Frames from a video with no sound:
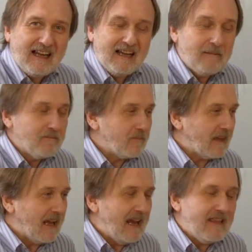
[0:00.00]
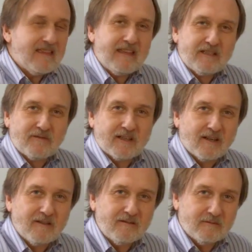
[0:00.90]
Um, in this
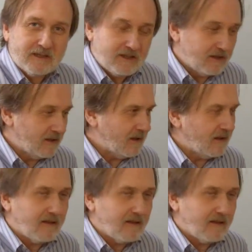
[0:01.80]
video, which is uh,